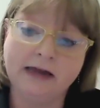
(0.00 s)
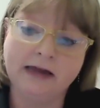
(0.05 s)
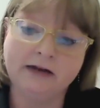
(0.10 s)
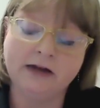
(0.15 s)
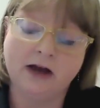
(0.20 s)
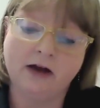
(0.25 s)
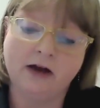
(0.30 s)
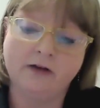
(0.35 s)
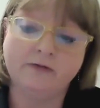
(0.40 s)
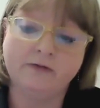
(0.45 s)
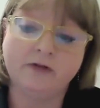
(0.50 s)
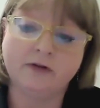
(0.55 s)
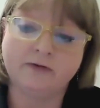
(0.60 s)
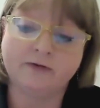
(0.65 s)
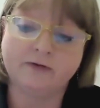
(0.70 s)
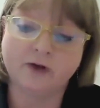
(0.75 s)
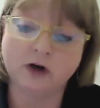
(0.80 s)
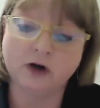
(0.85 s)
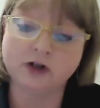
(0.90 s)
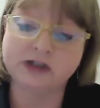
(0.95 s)
of the
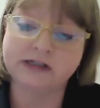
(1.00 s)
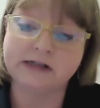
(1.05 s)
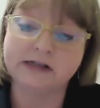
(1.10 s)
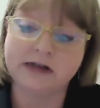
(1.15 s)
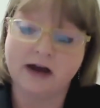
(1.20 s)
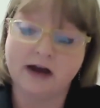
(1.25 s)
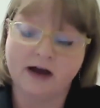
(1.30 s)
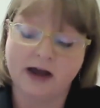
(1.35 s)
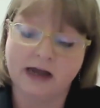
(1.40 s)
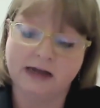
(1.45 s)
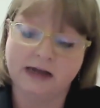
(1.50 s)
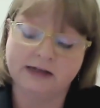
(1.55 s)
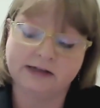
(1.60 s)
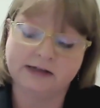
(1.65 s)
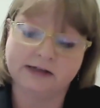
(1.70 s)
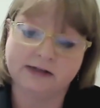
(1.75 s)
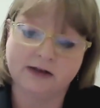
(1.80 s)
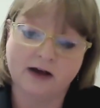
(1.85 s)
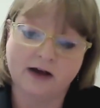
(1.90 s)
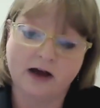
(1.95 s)
first night,
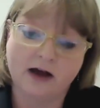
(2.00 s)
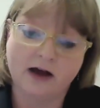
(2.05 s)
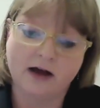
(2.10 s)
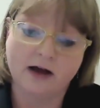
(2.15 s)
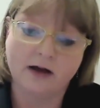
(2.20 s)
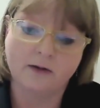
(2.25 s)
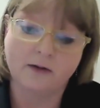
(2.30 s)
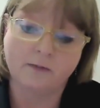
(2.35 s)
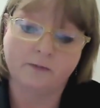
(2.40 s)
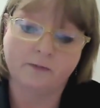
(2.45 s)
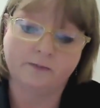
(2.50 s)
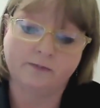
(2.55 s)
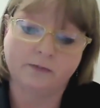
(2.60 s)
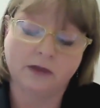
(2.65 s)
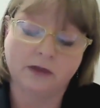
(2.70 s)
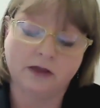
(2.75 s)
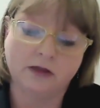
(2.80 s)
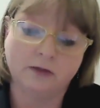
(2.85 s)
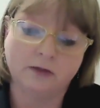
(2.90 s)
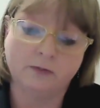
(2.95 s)

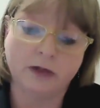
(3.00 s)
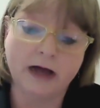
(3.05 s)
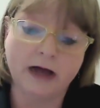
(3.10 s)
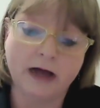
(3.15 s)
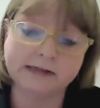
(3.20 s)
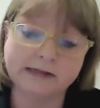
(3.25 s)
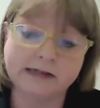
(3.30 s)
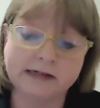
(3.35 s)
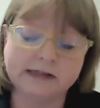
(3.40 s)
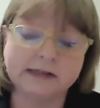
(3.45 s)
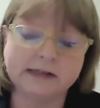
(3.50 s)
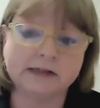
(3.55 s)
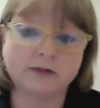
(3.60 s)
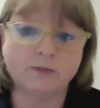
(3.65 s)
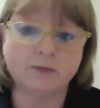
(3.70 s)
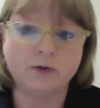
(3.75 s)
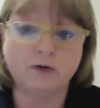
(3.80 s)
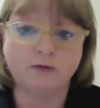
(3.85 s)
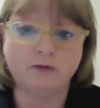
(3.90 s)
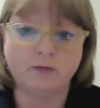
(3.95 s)
the Black citizens
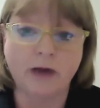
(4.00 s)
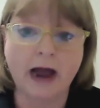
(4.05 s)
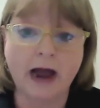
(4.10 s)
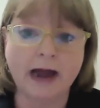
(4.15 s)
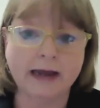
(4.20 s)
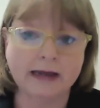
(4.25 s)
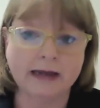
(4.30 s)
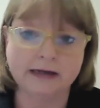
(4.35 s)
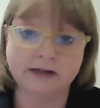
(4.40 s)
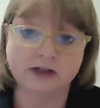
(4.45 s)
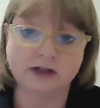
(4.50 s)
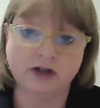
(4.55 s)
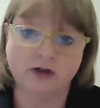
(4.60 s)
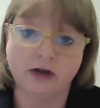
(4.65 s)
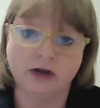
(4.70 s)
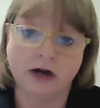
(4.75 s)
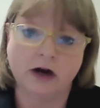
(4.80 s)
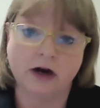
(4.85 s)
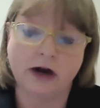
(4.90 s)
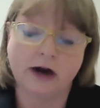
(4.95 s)
moved back into
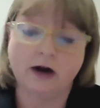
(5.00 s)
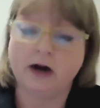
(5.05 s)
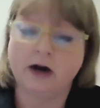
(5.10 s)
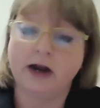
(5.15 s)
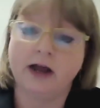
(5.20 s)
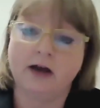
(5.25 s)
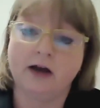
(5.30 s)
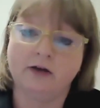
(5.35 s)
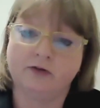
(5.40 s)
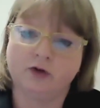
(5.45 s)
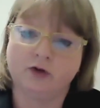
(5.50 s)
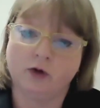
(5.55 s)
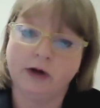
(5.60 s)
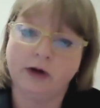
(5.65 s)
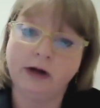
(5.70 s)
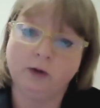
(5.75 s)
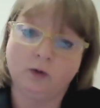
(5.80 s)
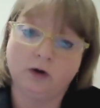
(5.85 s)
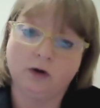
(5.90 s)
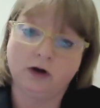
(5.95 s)
their area of
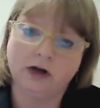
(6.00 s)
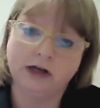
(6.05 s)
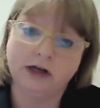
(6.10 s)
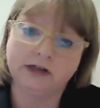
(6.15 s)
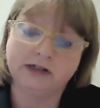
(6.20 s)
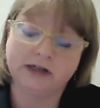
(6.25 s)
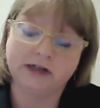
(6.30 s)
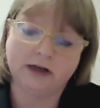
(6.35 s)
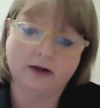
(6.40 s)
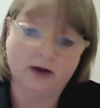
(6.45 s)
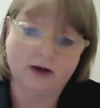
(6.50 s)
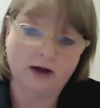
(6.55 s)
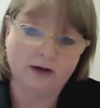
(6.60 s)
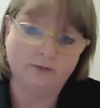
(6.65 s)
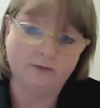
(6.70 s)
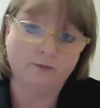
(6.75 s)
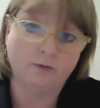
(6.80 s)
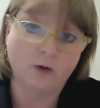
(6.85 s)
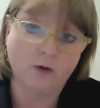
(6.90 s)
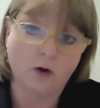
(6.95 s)
Greenwood to kind of
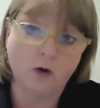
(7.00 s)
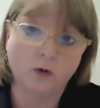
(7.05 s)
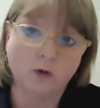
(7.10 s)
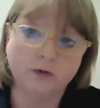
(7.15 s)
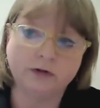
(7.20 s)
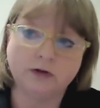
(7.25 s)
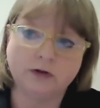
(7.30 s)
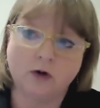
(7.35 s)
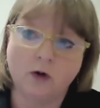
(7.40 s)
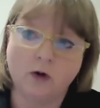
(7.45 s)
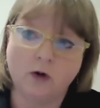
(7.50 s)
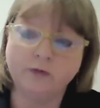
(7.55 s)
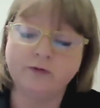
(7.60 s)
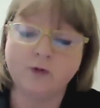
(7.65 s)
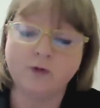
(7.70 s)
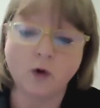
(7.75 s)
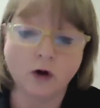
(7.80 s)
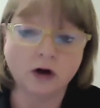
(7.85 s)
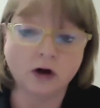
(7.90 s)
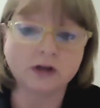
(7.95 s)
hold
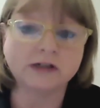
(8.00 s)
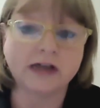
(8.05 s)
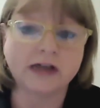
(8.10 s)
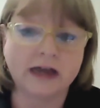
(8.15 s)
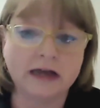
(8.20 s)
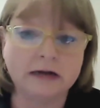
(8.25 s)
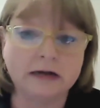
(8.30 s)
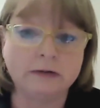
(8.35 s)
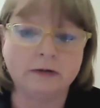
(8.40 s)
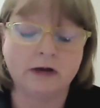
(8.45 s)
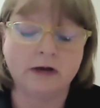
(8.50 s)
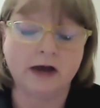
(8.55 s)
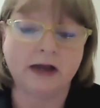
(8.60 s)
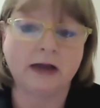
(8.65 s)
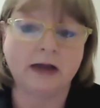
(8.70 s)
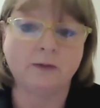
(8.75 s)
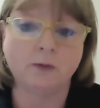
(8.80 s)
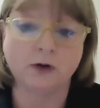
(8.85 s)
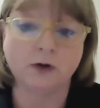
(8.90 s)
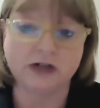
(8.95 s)
fort and
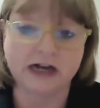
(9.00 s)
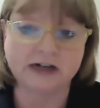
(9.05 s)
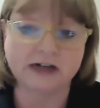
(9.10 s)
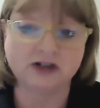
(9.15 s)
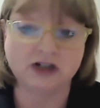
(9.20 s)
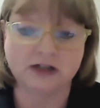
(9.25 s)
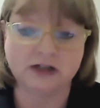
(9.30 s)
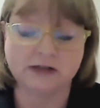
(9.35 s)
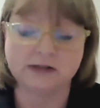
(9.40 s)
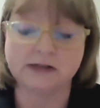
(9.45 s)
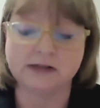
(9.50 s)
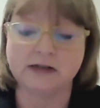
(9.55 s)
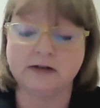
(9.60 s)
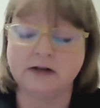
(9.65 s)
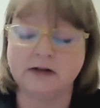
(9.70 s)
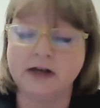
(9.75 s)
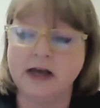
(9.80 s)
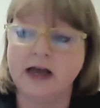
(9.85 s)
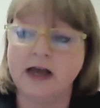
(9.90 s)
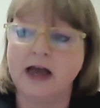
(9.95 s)
get protections, and
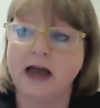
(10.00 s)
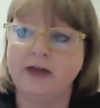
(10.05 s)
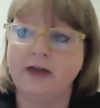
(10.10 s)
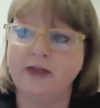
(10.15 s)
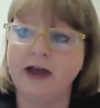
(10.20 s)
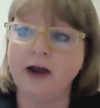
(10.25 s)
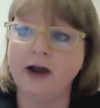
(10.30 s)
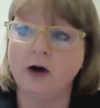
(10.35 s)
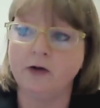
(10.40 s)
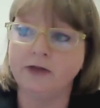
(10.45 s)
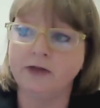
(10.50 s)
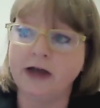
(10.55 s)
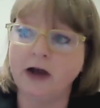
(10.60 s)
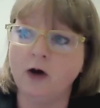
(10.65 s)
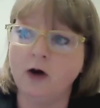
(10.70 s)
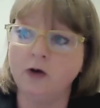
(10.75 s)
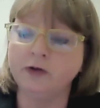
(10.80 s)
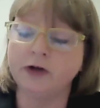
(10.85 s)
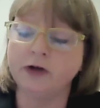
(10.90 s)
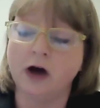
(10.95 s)
they
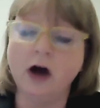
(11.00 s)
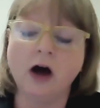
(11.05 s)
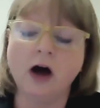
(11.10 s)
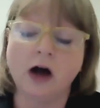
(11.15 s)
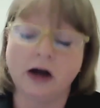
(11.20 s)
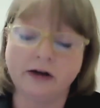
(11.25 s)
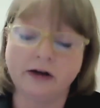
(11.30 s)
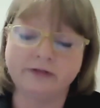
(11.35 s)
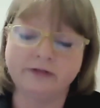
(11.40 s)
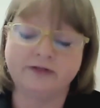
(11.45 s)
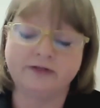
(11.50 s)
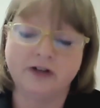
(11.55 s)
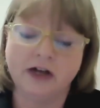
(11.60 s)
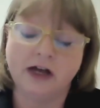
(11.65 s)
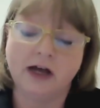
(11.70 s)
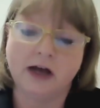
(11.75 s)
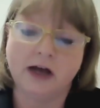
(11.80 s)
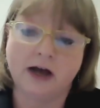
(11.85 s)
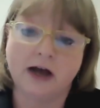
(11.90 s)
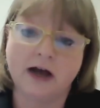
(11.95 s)
hold off.
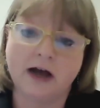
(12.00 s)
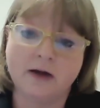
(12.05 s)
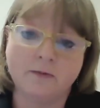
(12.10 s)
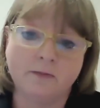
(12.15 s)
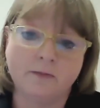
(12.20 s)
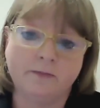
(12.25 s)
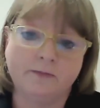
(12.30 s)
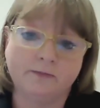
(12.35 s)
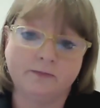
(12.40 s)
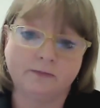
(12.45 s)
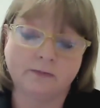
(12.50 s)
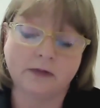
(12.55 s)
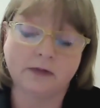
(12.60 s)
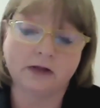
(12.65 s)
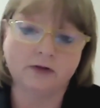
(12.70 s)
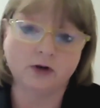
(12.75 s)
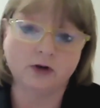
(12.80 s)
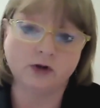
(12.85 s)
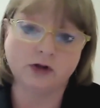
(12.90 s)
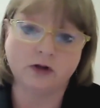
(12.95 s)

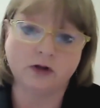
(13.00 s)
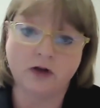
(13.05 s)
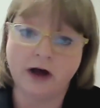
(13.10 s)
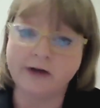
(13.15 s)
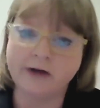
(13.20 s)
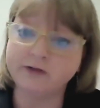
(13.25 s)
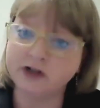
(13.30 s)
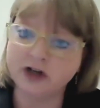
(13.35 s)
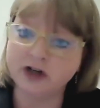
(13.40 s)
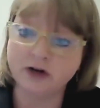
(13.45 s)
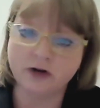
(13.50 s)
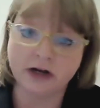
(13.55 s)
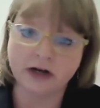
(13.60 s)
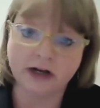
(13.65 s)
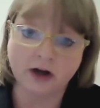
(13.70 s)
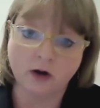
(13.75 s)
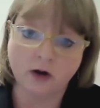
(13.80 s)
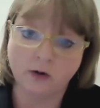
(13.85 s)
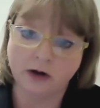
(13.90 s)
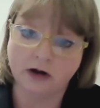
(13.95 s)
There's a lot of shooting
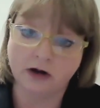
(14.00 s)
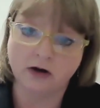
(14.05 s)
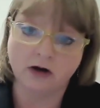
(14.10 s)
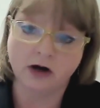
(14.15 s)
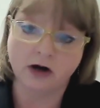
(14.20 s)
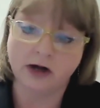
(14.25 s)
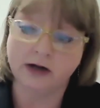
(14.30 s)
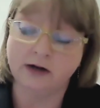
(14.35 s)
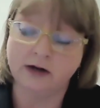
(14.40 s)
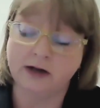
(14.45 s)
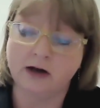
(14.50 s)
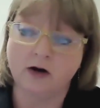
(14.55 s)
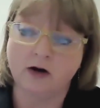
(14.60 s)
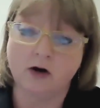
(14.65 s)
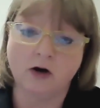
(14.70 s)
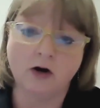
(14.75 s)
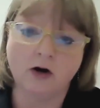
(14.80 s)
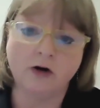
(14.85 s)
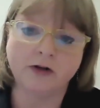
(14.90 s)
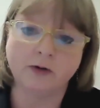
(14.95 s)
going on
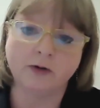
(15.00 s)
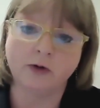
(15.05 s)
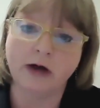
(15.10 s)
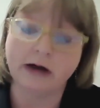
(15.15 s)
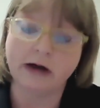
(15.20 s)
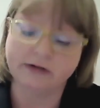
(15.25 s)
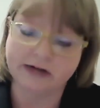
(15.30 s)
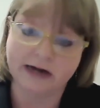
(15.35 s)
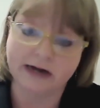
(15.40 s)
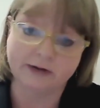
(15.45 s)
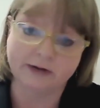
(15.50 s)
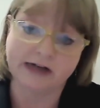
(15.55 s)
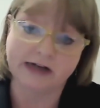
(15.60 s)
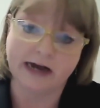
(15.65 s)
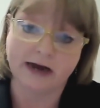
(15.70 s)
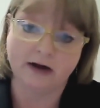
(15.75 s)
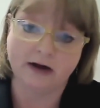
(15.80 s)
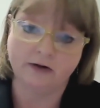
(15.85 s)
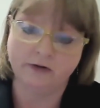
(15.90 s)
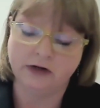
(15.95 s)
all throughout
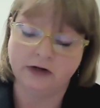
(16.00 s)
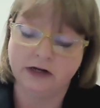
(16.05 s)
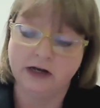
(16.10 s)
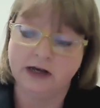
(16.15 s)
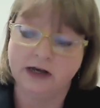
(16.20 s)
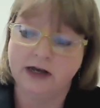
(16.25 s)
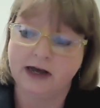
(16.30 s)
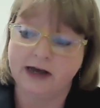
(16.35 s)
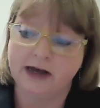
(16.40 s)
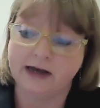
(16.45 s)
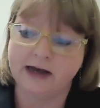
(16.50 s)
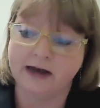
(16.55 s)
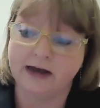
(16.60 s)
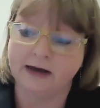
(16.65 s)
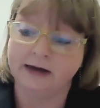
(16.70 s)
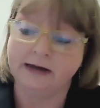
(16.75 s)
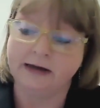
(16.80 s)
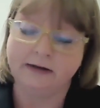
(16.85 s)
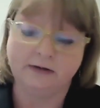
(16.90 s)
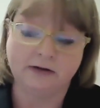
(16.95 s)
downtown,
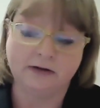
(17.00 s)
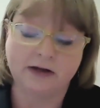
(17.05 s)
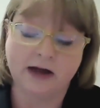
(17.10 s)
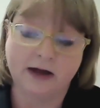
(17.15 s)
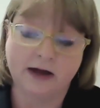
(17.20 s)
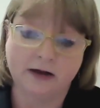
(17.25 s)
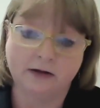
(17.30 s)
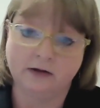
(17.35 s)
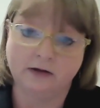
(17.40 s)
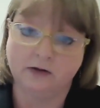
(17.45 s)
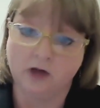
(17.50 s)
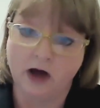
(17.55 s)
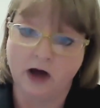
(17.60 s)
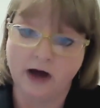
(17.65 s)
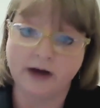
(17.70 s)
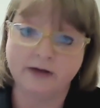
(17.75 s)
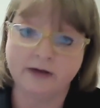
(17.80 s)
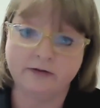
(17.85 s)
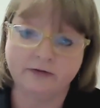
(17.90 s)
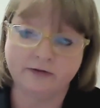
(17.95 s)
and a
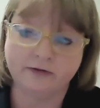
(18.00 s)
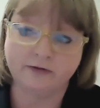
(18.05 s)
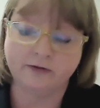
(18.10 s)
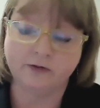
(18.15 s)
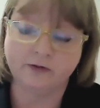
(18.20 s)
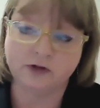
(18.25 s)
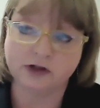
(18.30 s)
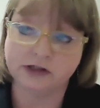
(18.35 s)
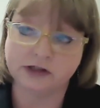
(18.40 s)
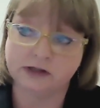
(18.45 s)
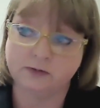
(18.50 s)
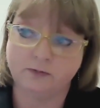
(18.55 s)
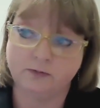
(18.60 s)
lot of just